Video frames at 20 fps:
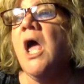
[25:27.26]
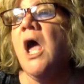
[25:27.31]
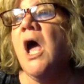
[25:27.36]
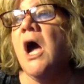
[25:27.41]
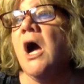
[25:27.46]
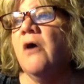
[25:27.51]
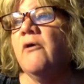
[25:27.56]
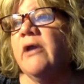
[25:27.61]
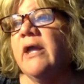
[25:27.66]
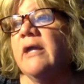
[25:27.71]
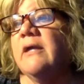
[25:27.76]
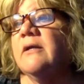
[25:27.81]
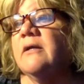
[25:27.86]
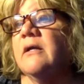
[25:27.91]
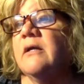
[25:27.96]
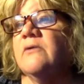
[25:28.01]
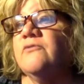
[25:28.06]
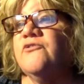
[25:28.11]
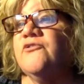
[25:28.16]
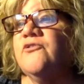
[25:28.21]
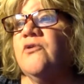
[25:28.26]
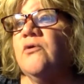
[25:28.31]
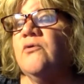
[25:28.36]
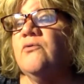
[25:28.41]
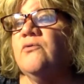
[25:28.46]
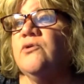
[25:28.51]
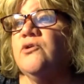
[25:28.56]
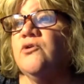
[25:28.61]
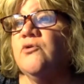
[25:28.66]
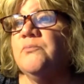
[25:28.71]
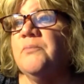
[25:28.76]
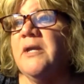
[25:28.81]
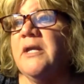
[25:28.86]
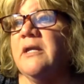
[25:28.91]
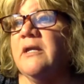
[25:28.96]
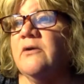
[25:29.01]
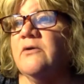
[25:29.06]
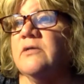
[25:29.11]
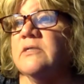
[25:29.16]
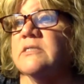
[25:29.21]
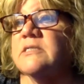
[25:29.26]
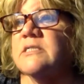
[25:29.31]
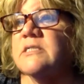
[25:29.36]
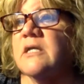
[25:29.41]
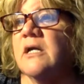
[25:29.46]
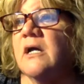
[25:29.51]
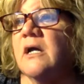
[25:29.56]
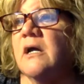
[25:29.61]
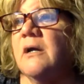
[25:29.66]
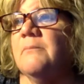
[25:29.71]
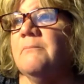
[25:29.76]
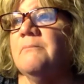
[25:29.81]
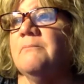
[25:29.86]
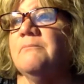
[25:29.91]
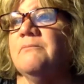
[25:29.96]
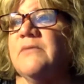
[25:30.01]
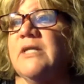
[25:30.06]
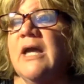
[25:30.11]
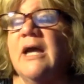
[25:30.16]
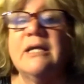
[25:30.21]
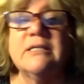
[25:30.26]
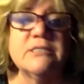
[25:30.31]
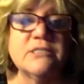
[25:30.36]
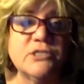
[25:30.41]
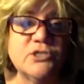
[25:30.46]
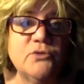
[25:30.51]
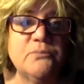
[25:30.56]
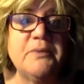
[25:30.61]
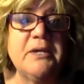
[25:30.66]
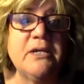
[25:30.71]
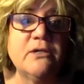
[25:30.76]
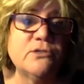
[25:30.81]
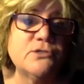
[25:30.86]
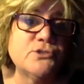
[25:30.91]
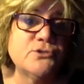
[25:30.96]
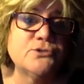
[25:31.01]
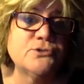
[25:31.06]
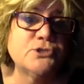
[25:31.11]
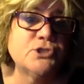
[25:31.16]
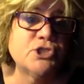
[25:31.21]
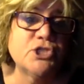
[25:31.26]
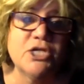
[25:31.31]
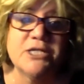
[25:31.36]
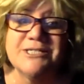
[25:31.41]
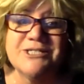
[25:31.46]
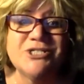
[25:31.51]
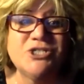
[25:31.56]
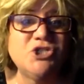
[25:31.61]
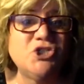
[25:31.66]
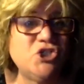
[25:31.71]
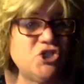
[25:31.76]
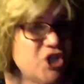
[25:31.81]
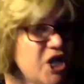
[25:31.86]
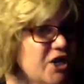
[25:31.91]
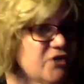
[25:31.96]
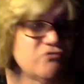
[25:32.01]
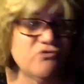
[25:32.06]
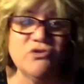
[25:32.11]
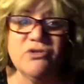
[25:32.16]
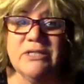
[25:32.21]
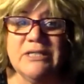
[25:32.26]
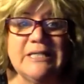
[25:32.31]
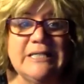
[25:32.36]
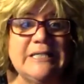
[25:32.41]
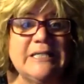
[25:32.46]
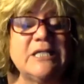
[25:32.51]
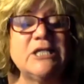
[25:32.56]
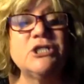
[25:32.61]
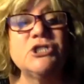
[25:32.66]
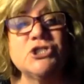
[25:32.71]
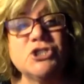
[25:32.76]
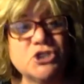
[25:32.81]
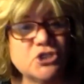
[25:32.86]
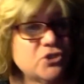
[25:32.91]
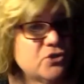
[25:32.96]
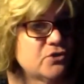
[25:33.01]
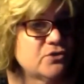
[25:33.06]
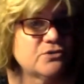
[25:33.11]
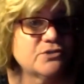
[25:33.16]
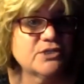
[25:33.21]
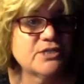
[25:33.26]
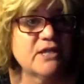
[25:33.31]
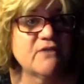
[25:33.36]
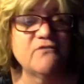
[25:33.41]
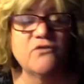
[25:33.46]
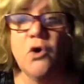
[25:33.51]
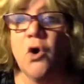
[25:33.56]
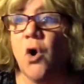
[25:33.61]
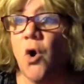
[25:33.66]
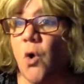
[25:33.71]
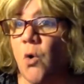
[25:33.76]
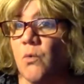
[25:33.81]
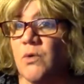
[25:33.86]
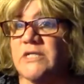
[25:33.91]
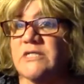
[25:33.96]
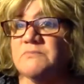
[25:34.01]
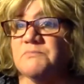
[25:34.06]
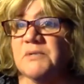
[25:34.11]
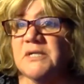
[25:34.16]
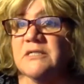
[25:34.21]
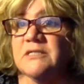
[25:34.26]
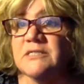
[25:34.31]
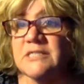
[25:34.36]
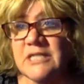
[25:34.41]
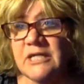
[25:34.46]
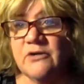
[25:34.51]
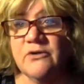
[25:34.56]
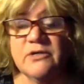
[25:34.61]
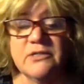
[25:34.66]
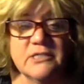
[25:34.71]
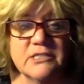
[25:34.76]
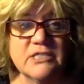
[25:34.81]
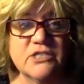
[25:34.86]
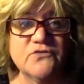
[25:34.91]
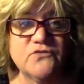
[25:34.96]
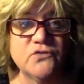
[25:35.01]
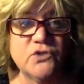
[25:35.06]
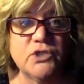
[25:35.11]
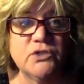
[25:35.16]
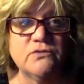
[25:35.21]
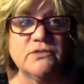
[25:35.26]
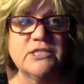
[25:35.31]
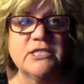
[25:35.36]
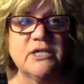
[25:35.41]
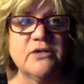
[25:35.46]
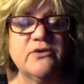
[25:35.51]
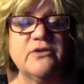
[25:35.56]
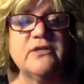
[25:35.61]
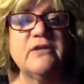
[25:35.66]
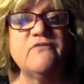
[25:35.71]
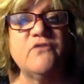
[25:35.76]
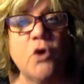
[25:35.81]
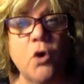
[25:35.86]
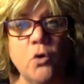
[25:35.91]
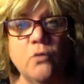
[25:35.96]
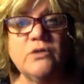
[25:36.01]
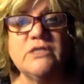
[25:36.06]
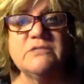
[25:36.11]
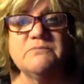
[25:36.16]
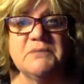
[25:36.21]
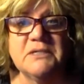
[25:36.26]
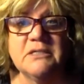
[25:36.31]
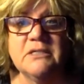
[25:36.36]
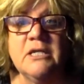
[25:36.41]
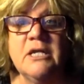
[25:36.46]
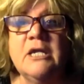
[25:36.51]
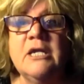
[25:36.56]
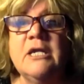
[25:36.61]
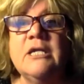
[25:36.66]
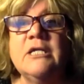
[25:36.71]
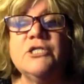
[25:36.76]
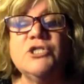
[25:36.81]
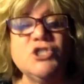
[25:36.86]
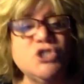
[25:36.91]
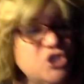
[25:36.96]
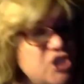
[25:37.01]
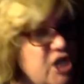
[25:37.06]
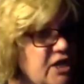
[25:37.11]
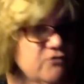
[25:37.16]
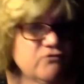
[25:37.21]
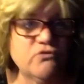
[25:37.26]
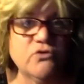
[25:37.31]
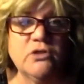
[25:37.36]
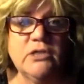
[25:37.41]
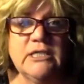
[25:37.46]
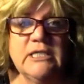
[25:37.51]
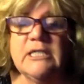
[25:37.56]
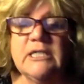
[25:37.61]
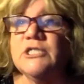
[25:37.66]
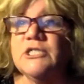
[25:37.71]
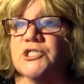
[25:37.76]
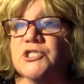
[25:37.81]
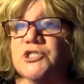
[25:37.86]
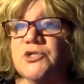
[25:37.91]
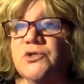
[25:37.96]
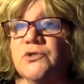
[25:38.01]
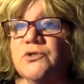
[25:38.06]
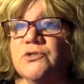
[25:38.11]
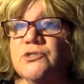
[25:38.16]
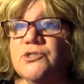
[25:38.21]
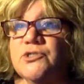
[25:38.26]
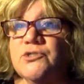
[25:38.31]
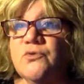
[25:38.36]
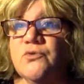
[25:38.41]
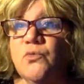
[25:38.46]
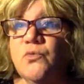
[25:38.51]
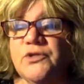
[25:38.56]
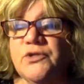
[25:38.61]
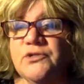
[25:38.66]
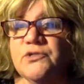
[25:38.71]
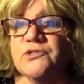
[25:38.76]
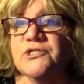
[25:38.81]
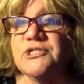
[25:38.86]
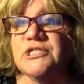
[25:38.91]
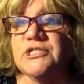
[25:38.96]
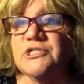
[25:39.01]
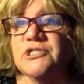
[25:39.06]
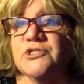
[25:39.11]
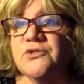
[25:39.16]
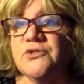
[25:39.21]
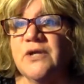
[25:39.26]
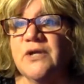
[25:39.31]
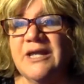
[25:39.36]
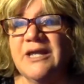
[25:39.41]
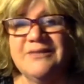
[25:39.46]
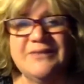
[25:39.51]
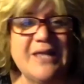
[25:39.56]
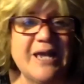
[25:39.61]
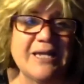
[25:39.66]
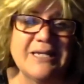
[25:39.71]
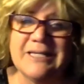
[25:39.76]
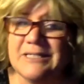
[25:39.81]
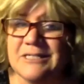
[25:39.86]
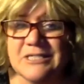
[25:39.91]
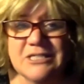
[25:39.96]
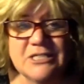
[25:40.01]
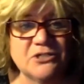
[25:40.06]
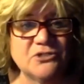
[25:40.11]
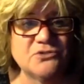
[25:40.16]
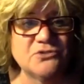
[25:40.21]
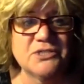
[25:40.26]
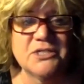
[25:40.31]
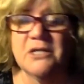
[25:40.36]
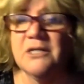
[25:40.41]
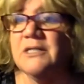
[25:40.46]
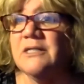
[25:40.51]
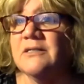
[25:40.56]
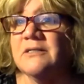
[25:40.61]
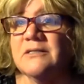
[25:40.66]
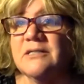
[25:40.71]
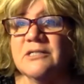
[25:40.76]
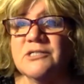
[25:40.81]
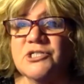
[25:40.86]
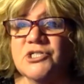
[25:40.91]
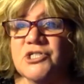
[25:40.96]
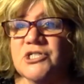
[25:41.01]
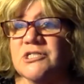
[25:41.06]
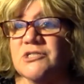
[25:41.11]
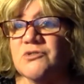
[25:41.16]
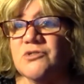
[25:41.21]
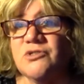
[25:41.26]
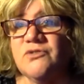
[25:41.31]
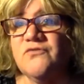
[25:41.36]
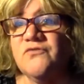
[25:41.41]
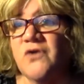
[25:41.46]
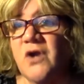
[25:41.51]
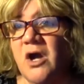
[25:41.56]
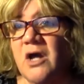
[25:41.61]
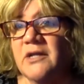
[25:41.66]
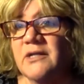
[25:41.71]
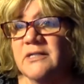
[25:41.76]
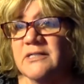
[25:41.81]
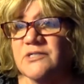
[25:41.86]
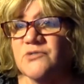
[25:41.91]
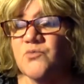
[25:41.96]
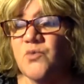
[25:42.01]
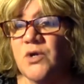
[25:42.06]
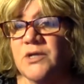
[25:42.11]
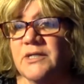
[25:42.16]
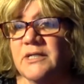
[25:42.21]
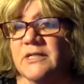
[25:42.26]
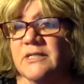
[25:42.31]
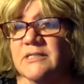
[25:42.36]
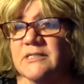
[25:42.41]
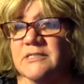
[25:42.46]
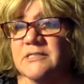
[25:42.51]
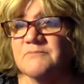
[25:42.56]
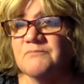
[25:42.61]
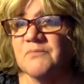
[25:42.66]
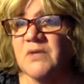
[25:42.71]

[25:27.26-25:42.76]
Okay, so your parents, yes, your parents are just generally concerned. They've always been, Terry, this is for you. Terry, they've always been generally concerned with your sister, and that continues, honey. That's just, you've got it. It's what it is.